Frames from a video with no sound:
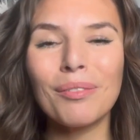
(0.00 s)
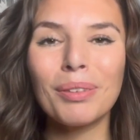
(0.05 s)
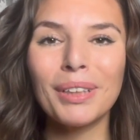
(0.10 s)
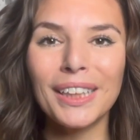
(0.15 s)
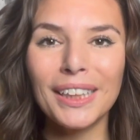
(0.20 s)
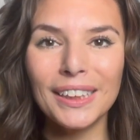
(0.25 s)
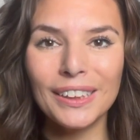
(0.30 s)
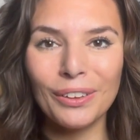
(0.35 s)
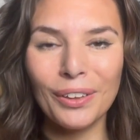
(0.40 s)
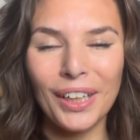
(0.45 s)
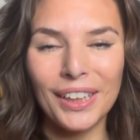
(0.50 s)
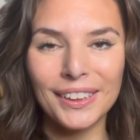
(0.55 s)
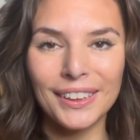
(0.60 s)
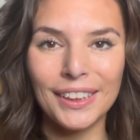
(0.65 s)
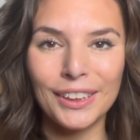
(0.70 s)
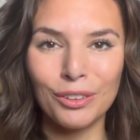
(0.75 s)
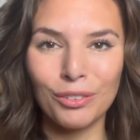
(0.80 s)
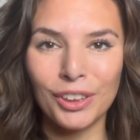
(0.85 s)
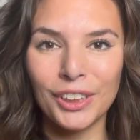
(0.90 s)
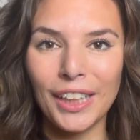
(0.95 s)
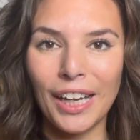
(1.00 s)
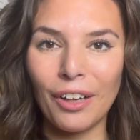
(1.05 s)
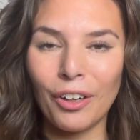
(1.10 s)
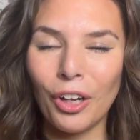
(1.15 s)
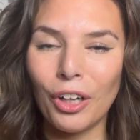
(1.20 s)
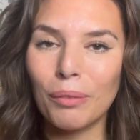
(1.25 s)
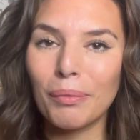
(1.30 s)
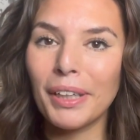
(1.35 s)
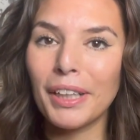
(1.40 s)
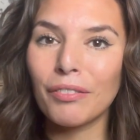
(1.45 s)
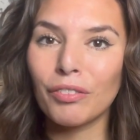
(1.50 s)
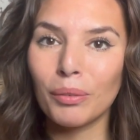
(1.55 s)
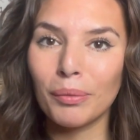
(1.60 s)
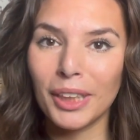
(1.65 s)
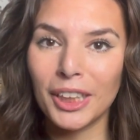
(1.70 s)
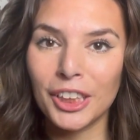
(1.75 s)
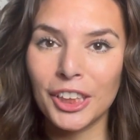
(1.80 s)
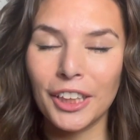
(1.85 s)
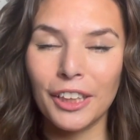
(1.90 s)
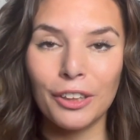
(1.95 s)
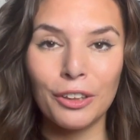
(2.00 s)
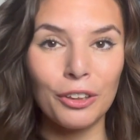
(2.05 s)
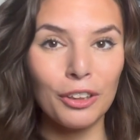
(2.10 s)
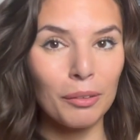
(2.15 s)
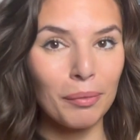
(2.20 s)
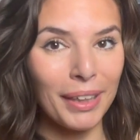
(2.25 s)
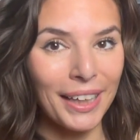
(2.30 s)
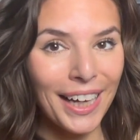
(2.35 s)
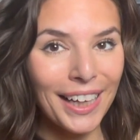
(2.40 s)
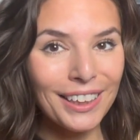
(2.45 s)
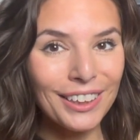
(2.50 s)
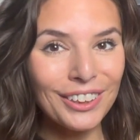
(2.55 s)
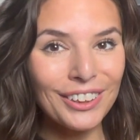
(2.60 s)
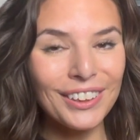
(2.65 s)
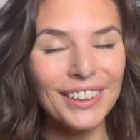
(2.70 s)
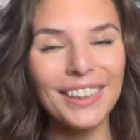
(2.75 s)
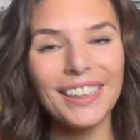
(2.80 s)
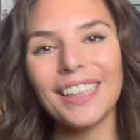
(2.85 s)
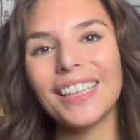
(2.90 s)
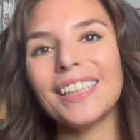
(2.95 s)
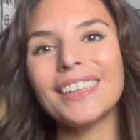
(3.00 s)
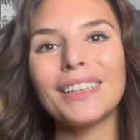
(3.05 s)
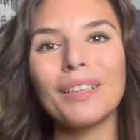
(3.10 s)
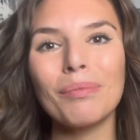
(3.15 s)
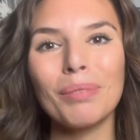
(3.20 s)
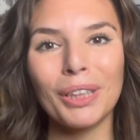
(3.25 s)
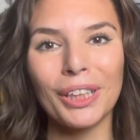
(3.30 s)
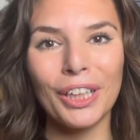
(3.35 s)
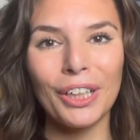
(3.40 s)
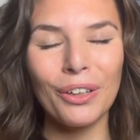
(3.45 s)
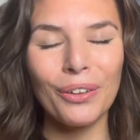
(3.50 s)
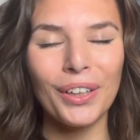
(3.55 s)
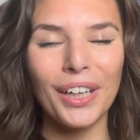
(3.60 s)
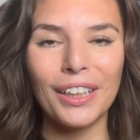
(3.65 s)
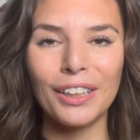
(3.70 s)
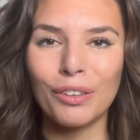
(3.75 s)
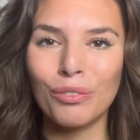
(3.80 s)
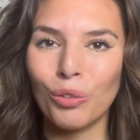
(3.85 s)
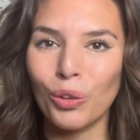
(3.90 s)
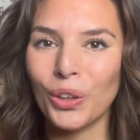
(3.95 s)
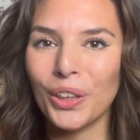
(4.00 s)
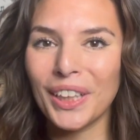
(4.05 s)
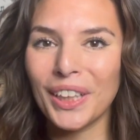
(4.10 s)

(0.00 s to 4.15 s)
please don't hesitate to reach out. All my information, including my calendar link, is below, and I look forward to